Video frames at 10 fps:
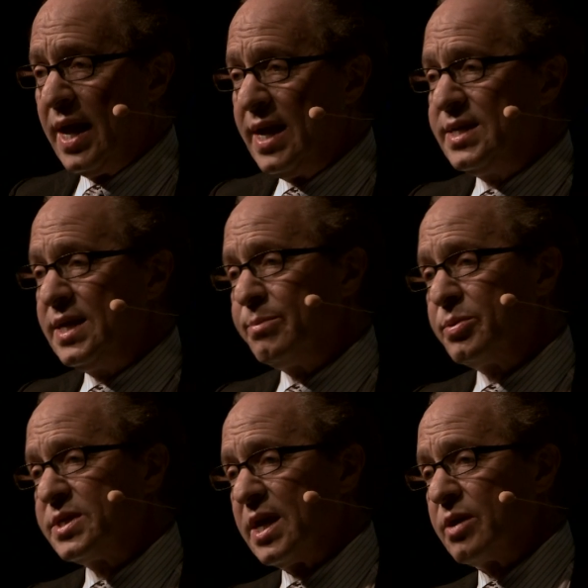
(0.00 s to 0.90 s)
been
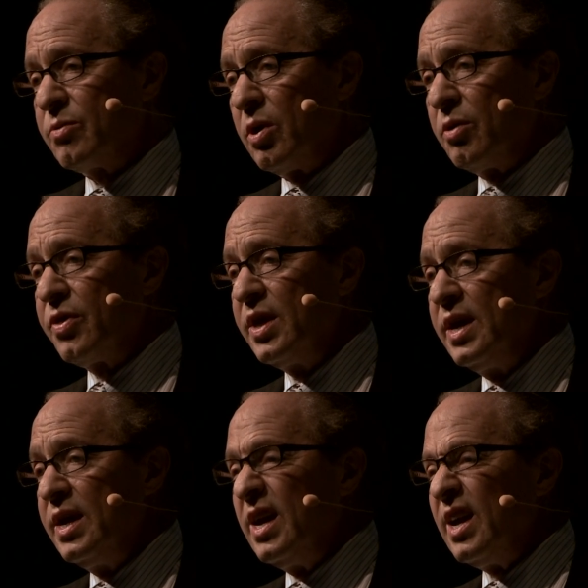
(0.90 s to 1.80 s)
18% growth
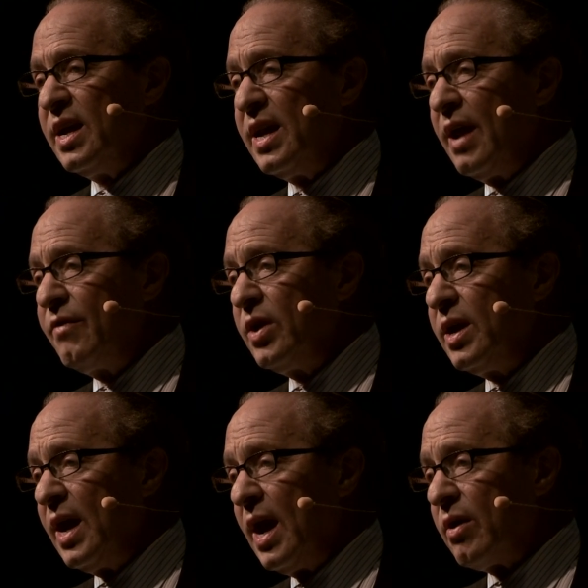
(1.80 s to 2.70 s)
in
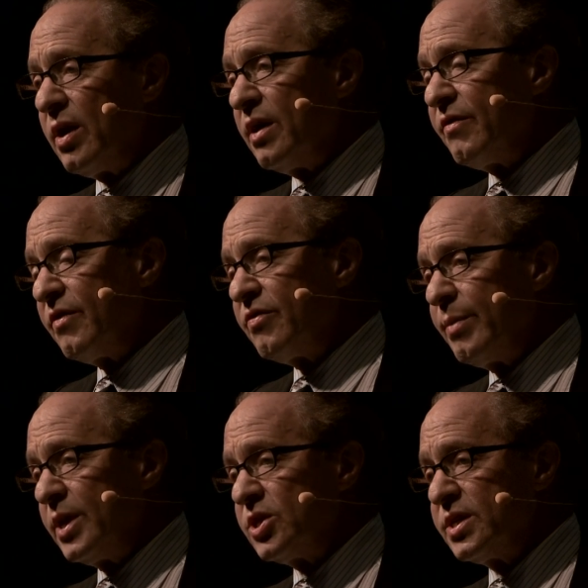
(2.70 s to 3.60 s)
every area of
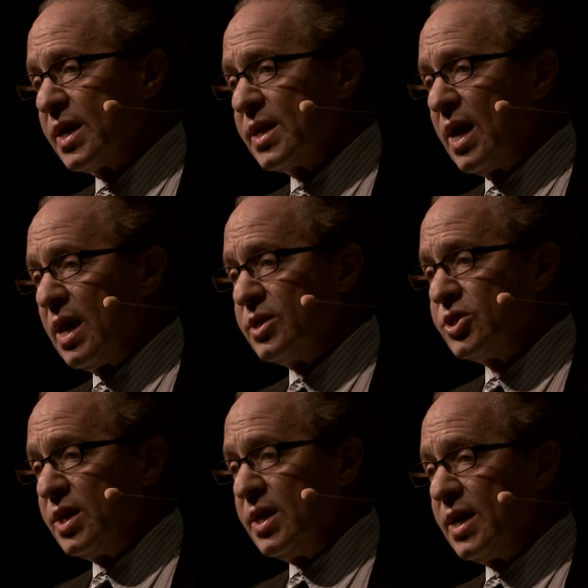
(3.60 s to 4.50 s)
information
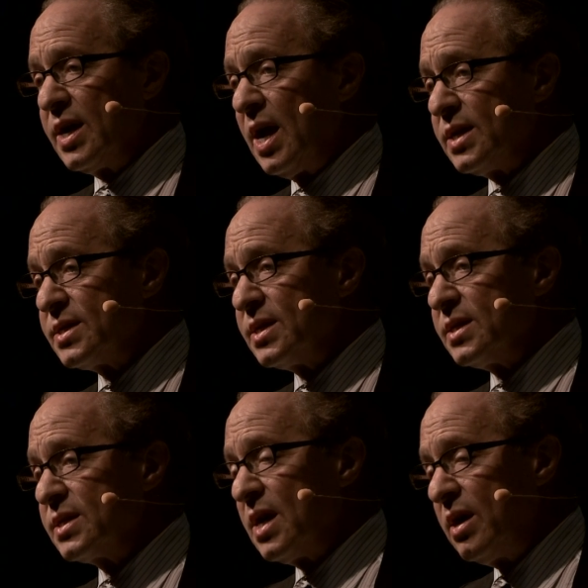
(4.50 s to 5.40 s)
technology in
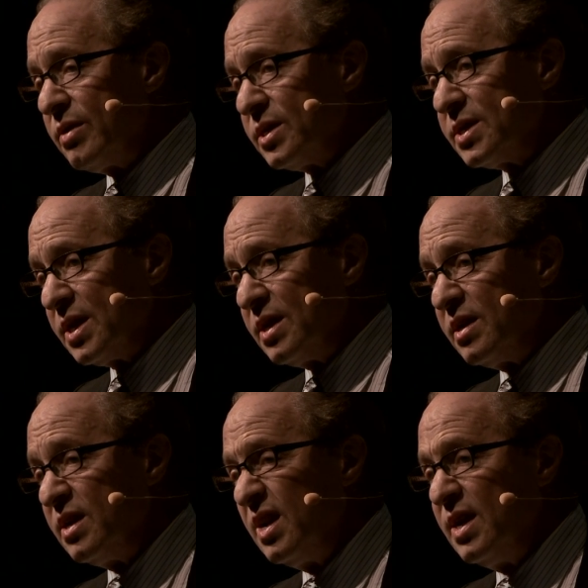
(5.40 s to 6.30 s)
constant
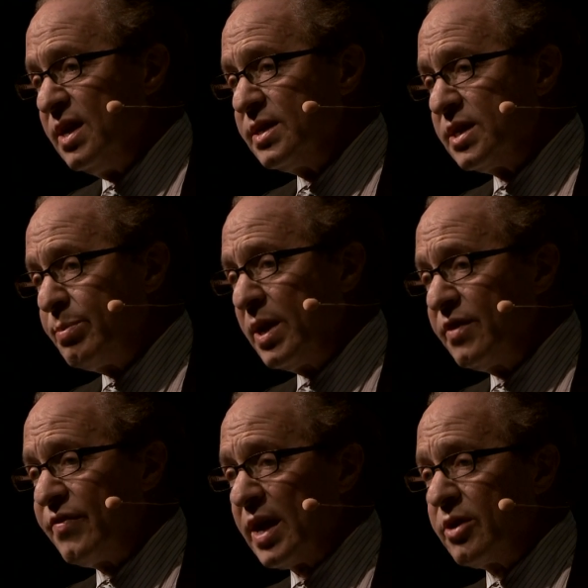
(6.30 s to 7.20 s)
currency,
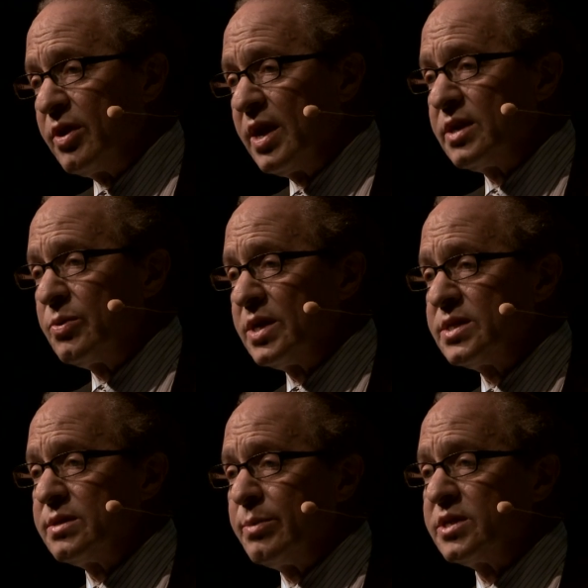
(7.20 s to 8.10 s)
despite the fact you can get
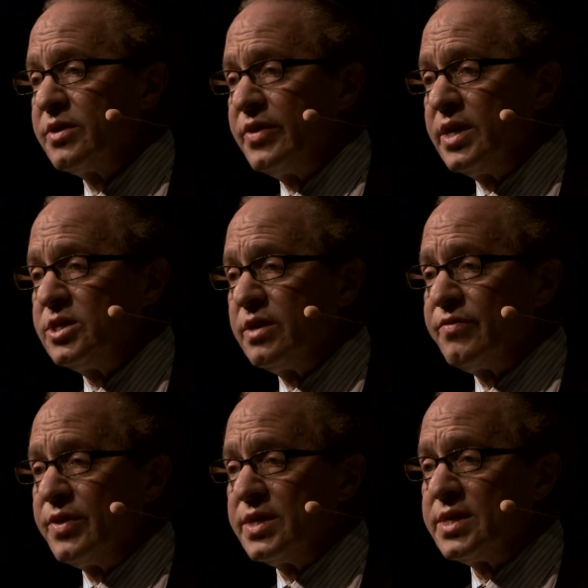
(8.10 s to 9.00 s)
twice as much of it each
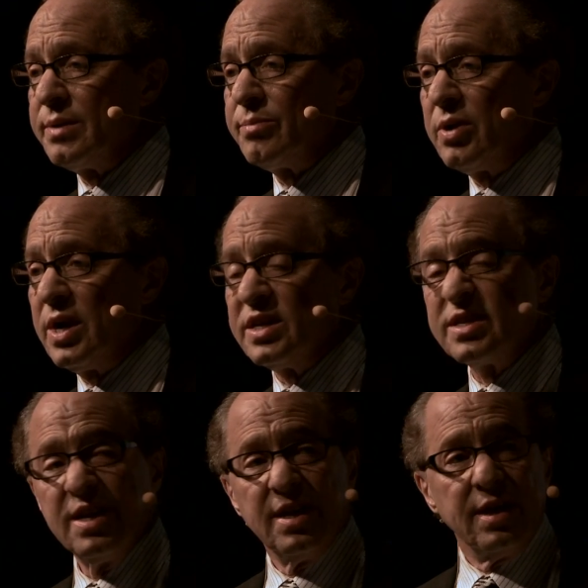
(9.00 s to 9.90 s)
year for the same
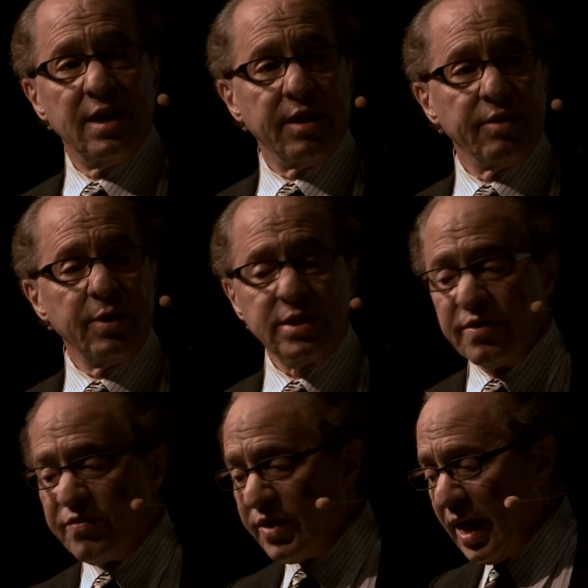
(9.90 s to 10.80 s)
price. And the
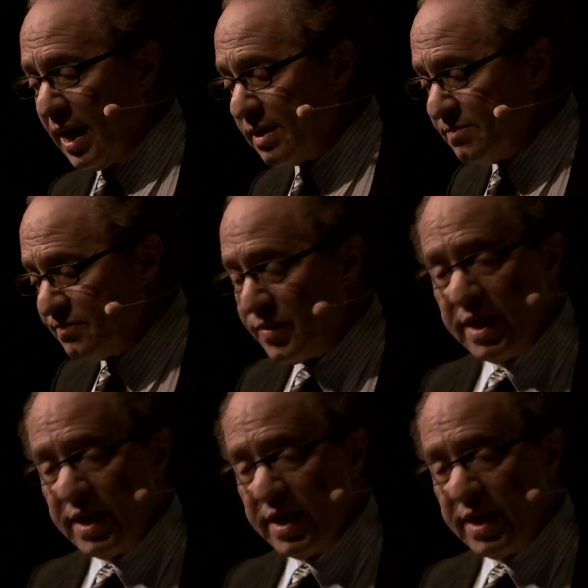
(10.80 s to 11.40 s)
reason for that